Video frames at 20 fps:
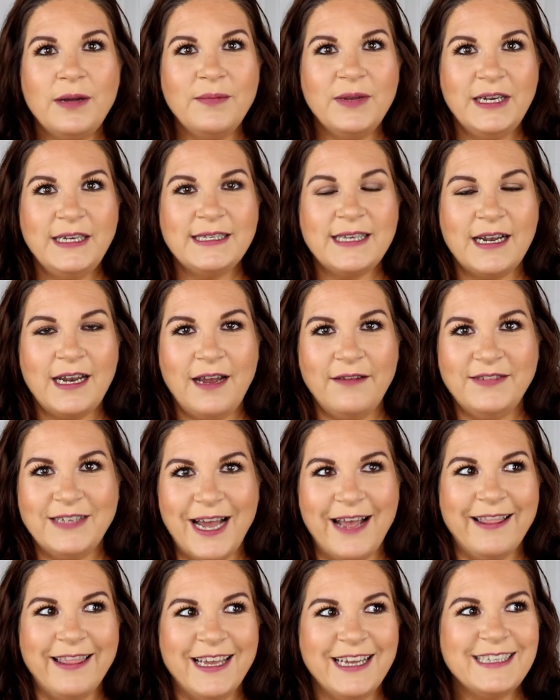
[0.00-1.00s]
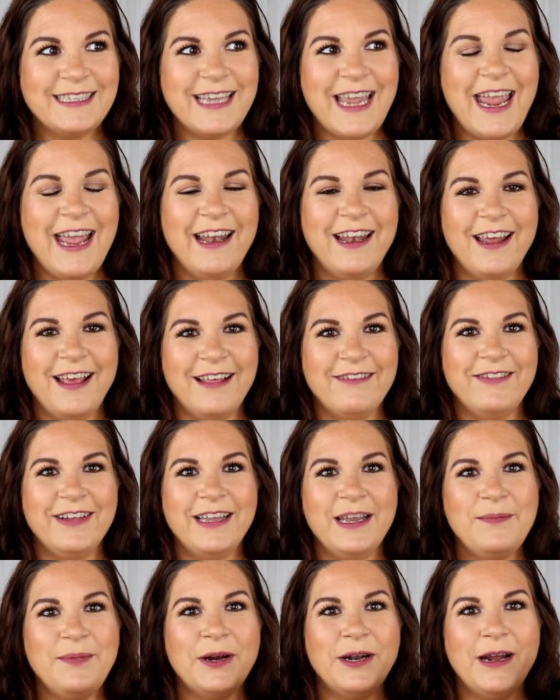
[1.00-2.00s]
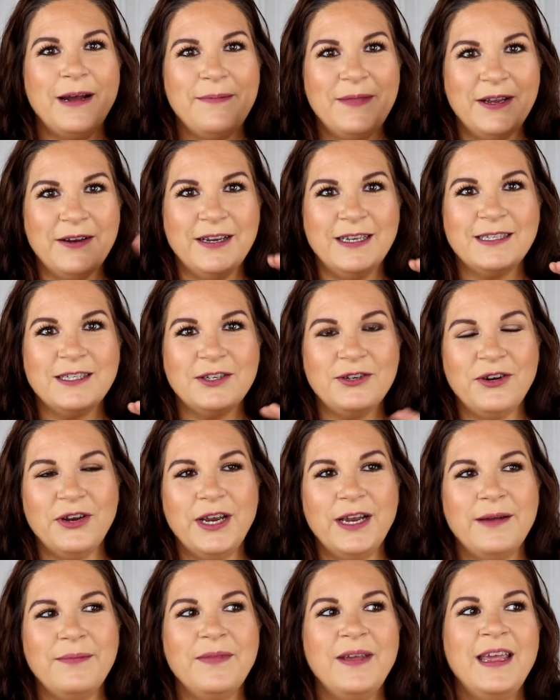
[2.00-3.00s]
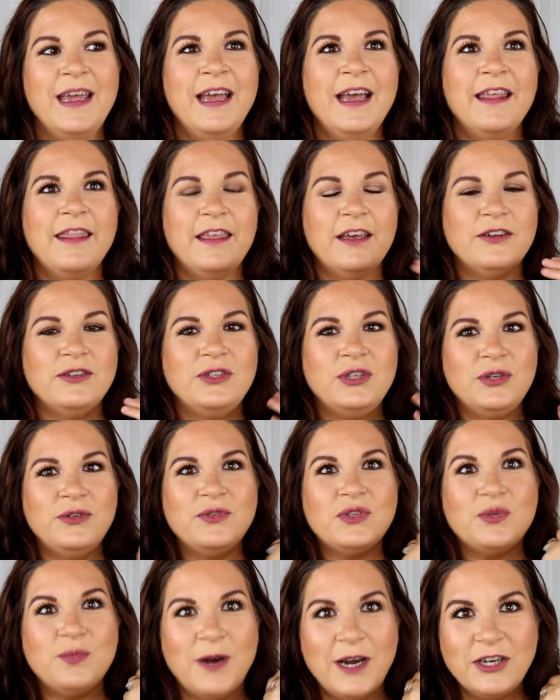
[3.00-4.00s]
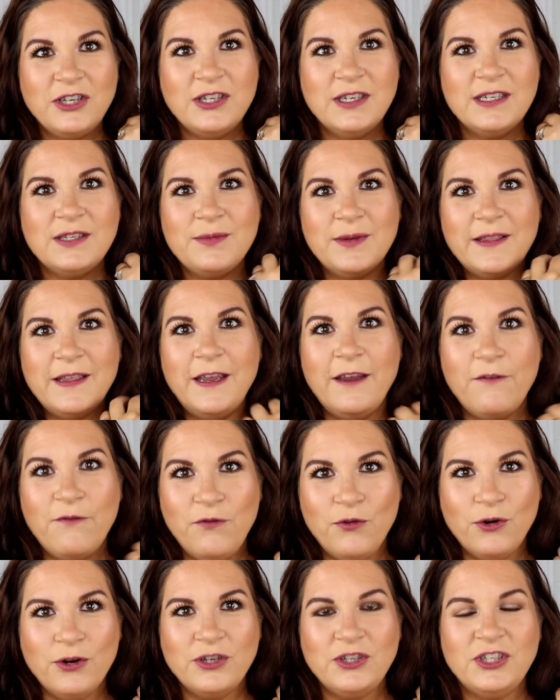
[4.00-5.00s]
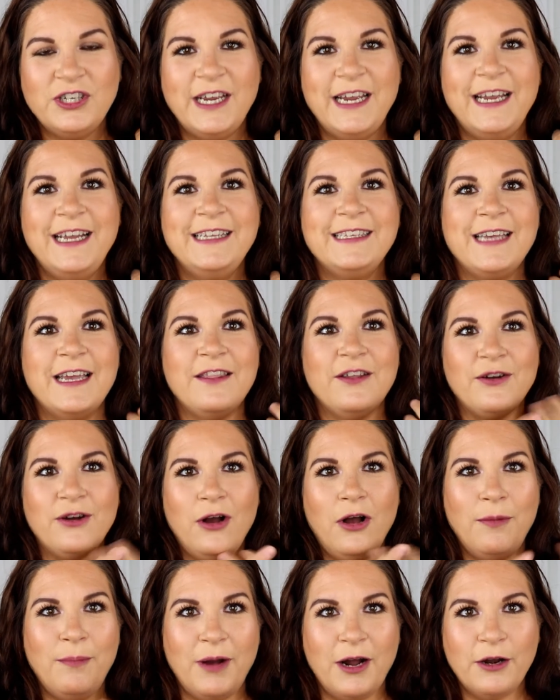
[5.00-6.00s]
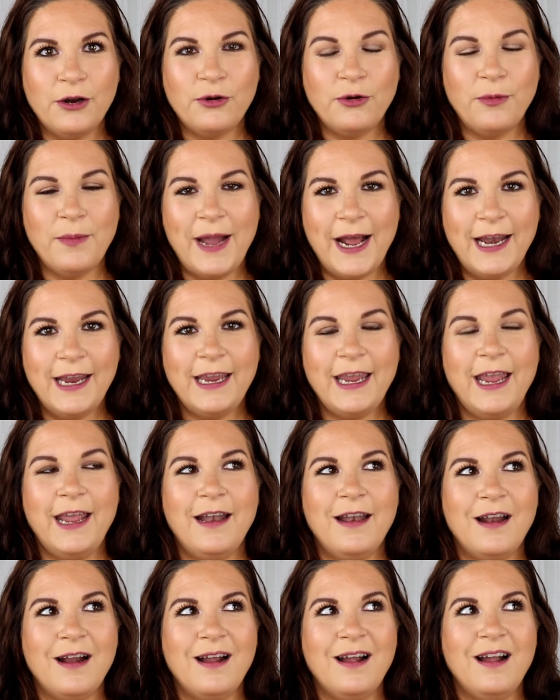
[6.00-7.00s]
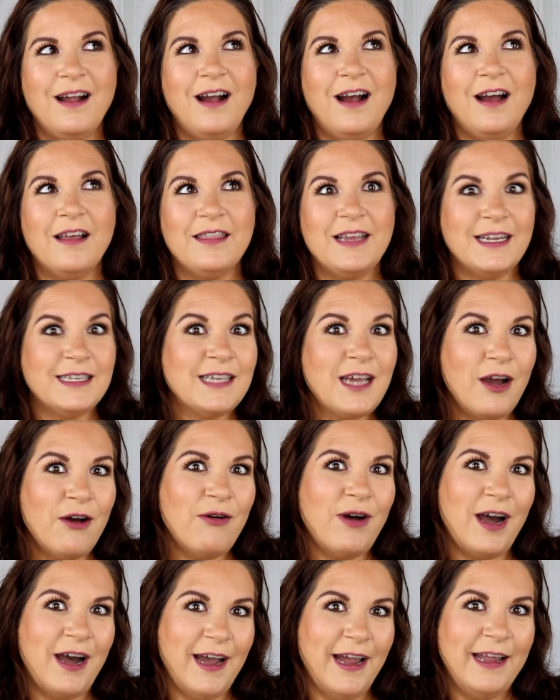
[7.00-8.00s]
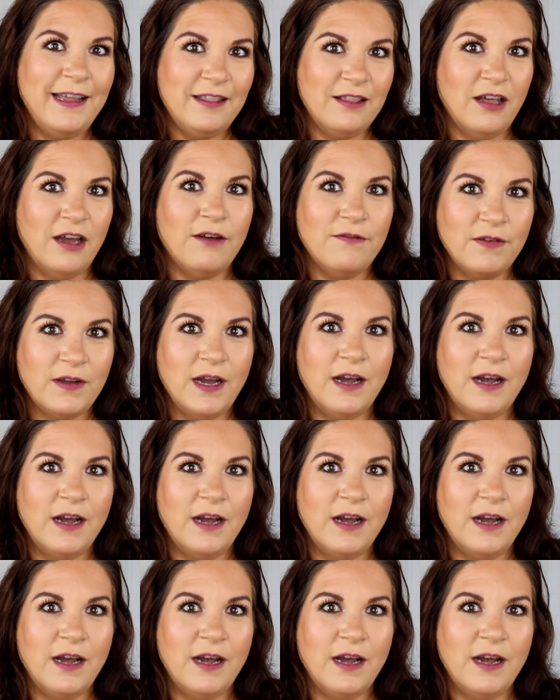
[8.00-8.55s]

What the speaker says: companies that have done this, and when they put up their Instagram, they'll do swatches with like 4 shades, and they're all monochromatic, and that's how I love